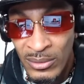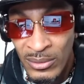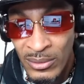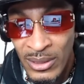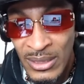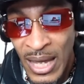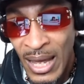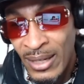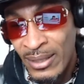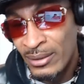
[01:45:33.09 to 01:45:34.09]
Just
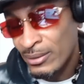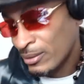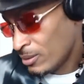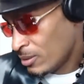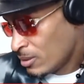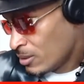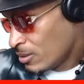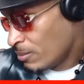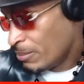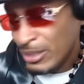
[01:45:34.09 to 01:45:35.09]
hide it.
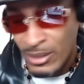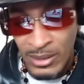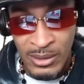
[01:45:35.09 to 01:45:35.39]
But